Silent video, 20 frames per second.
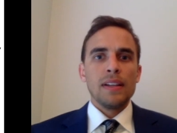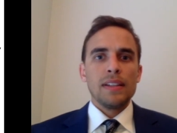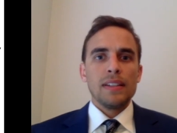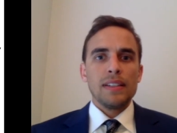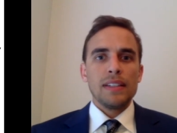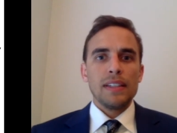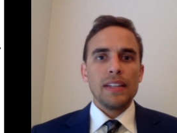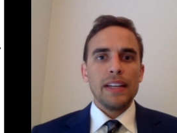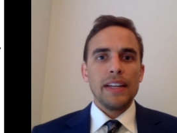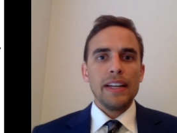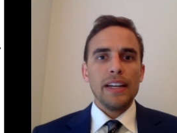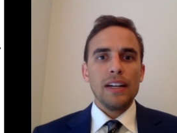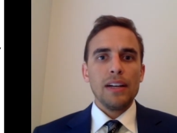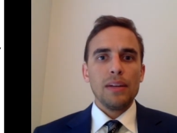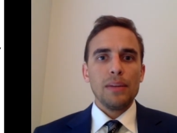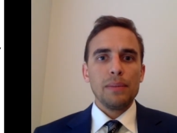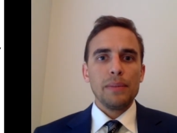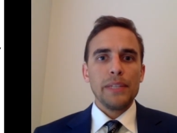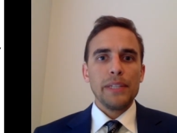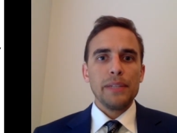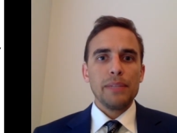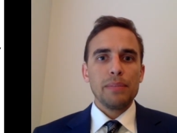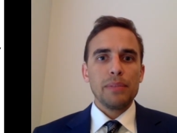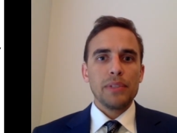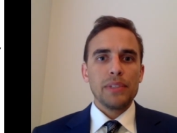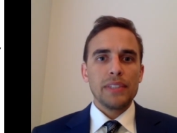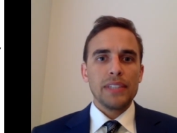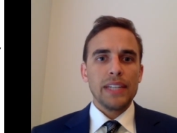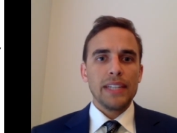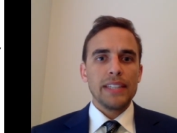Today I'll be
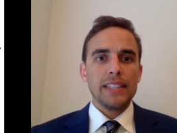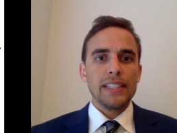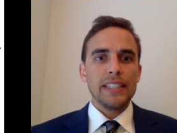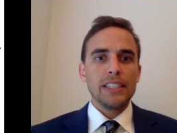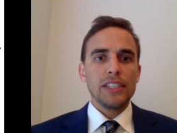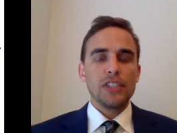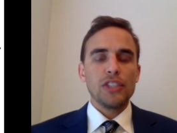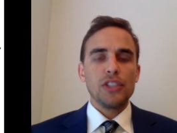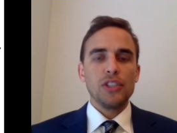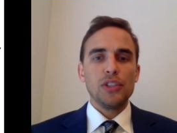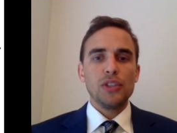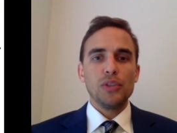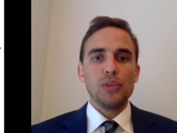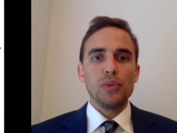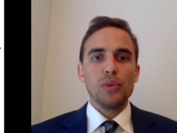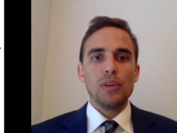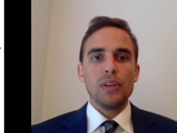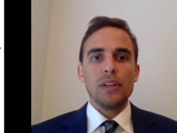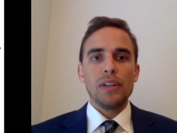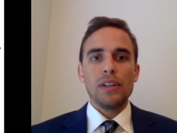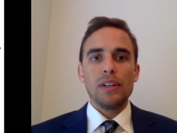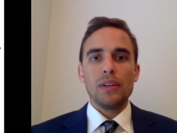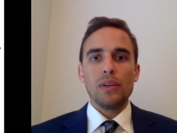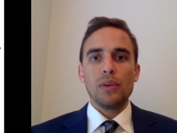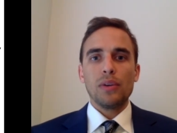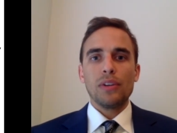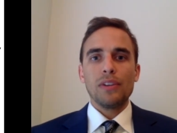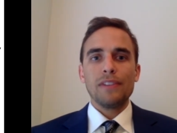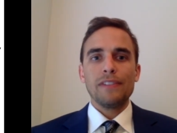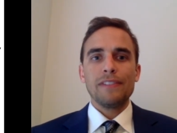presenting to you
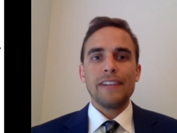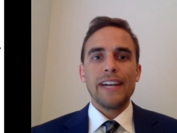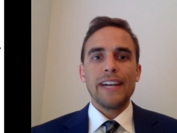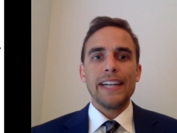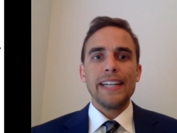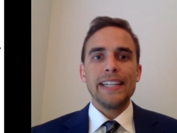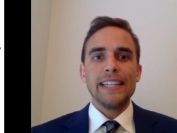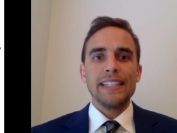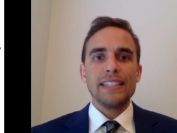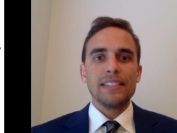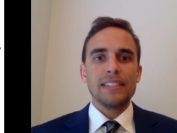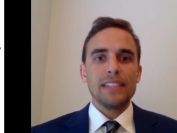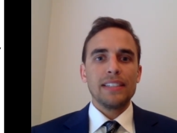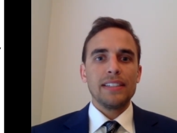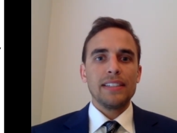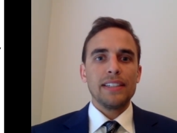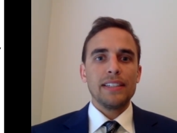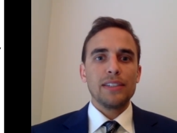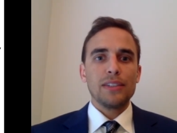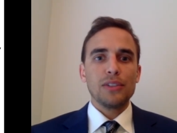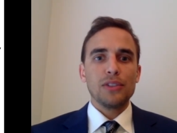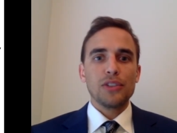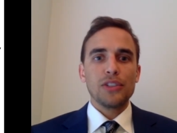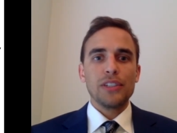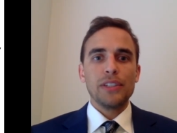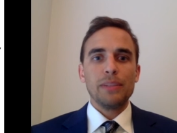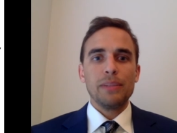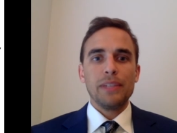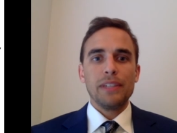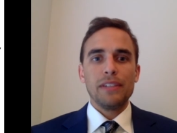oral findings and dental
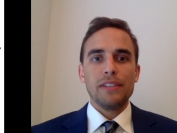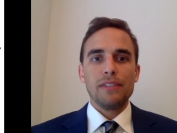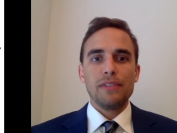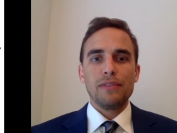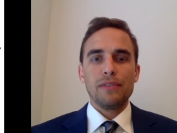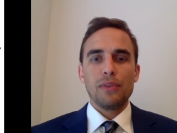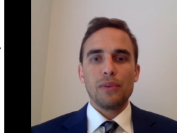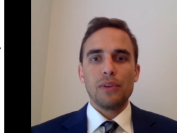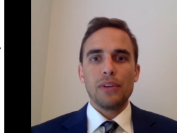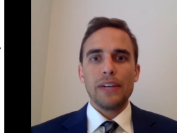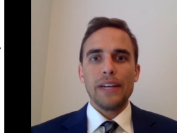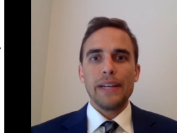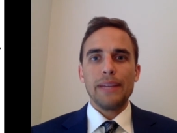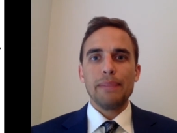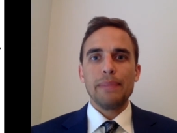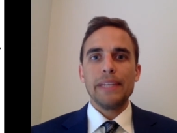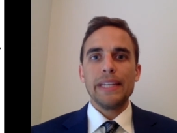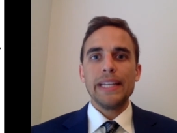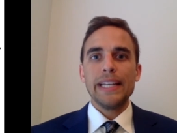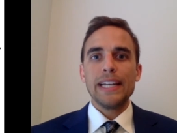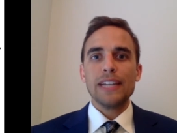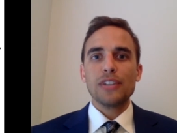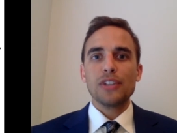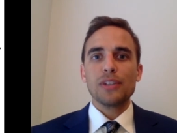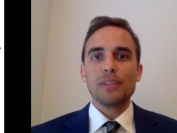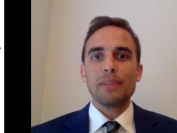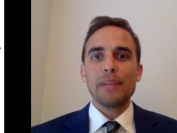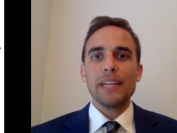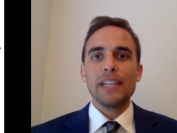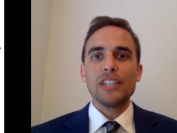treatment for a
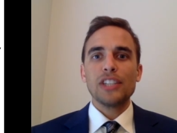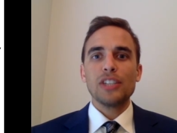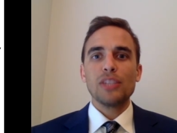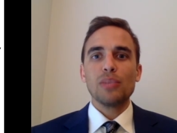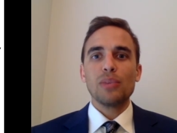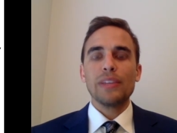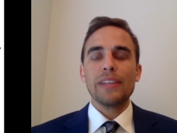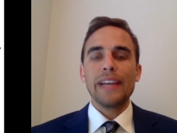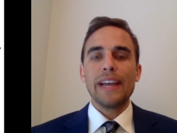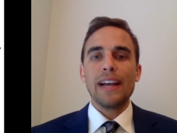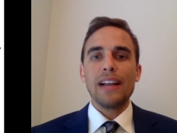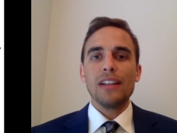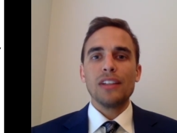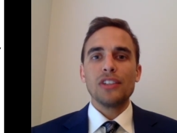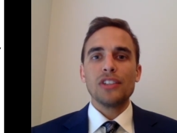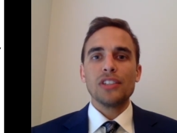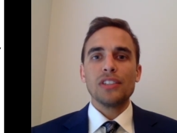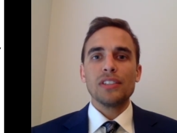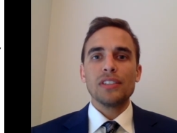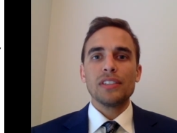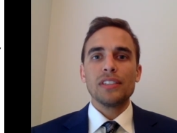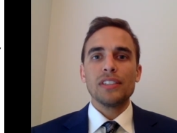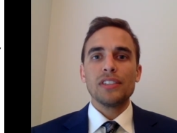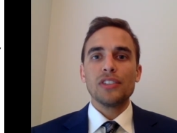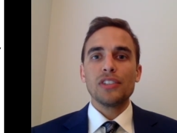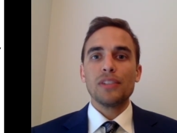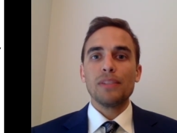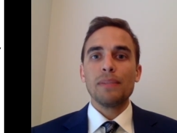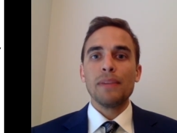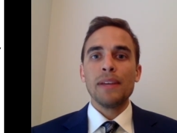pediatric patient with Alagille
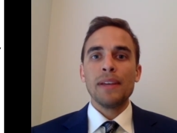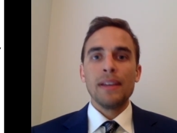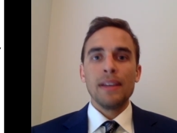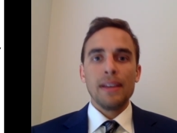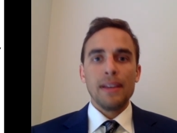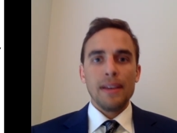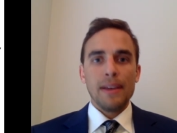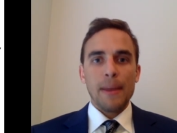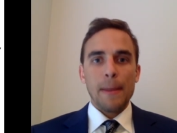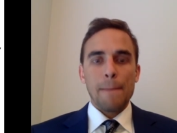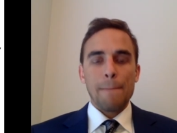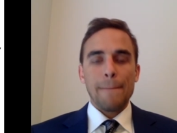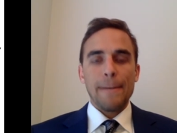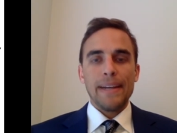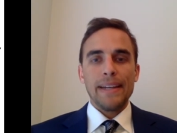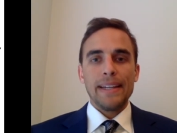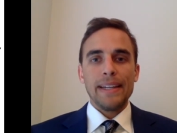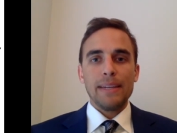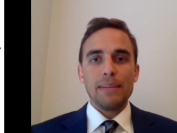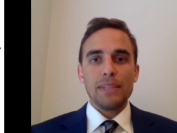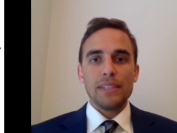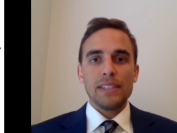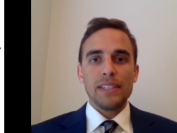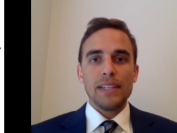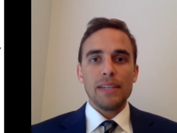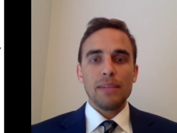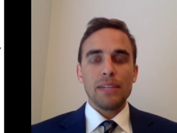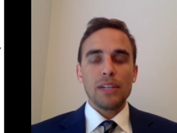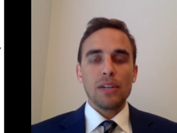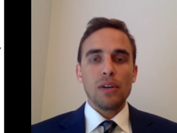syndrome. My name is
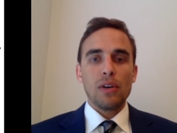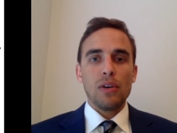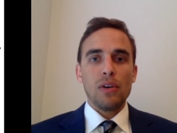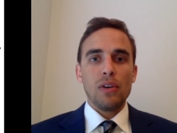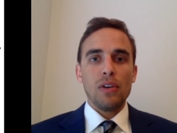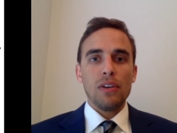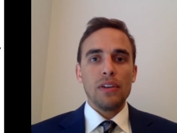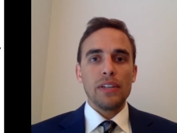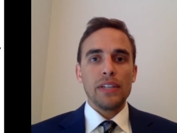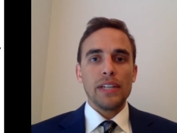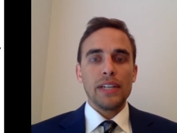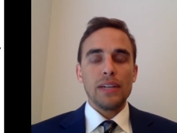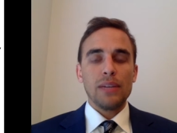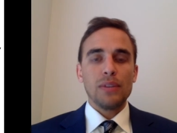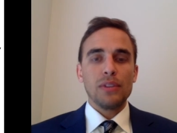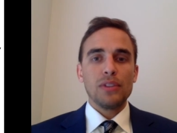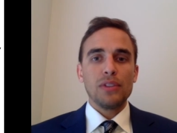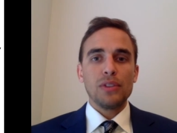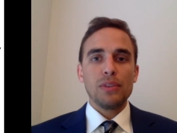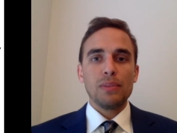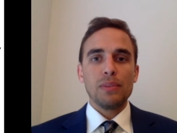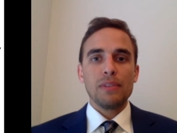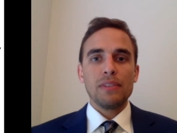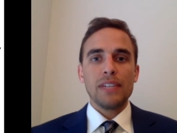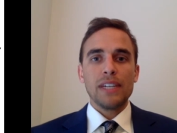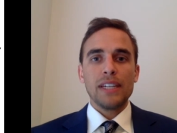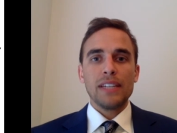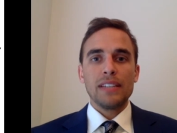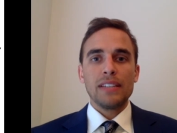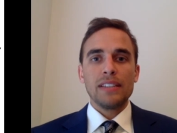Damon Cole, and I was
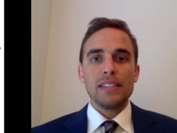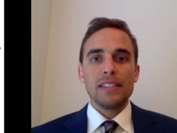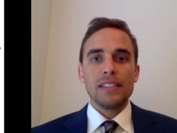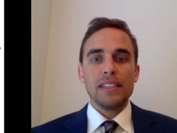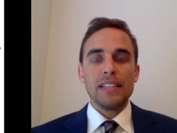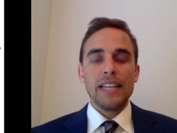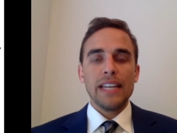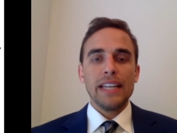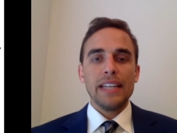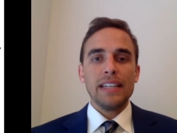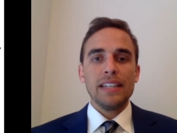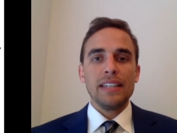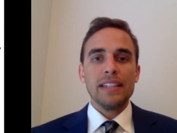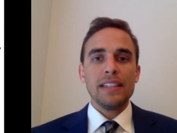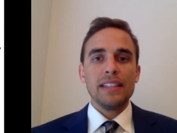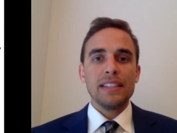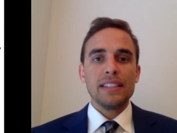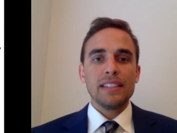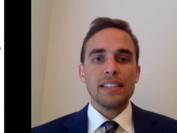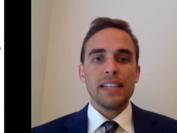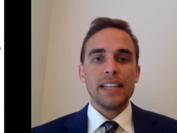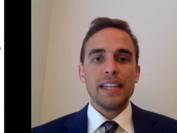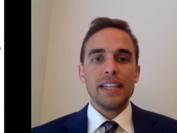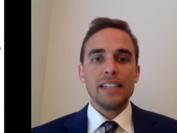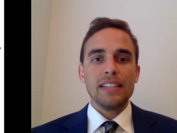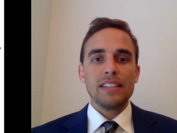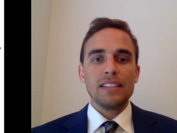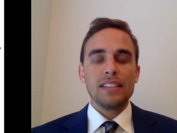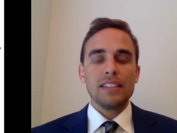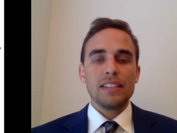supervised and aided in this
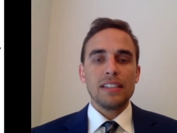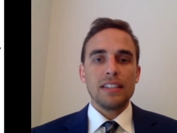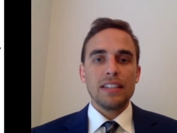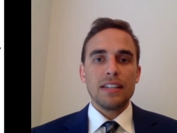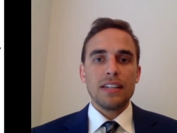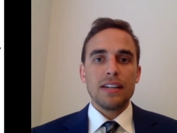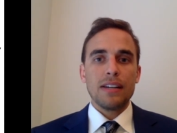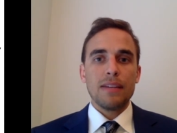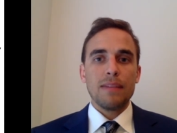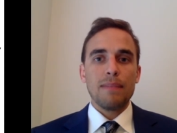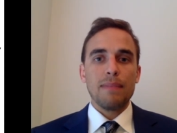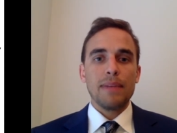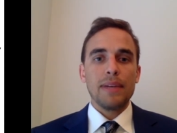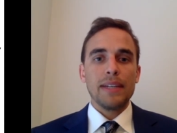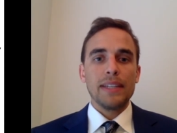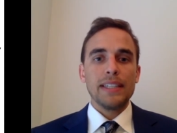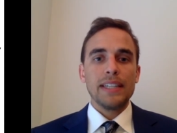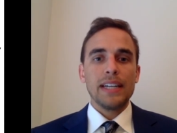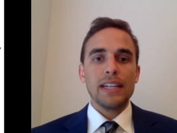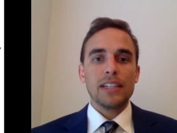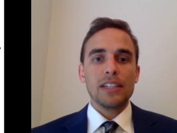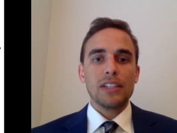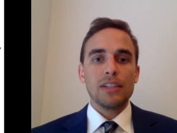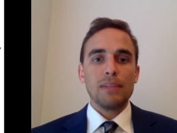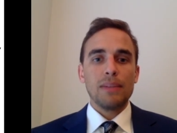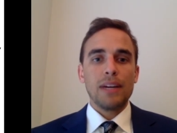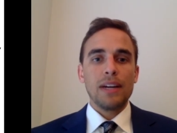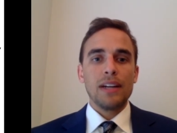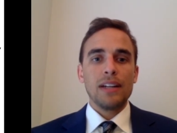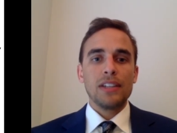case by Dr.
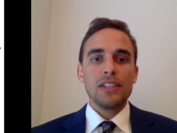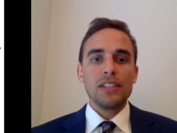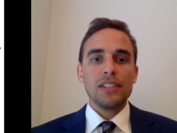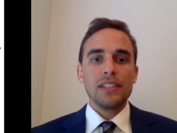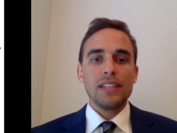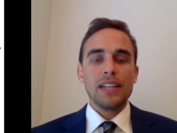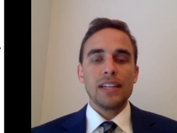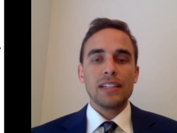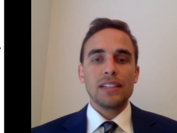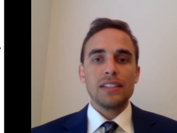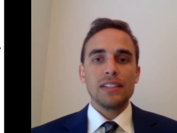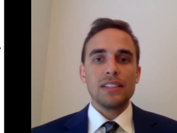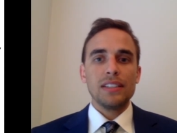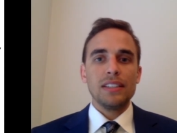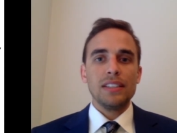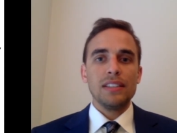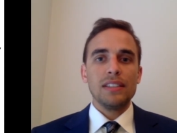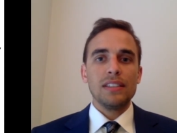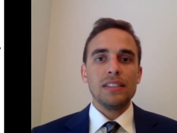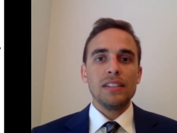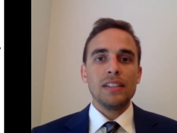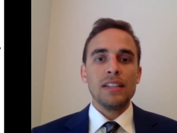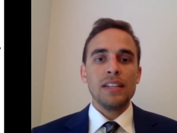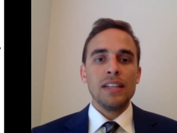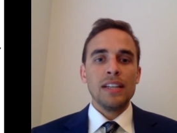Maj and Dr. Caesar,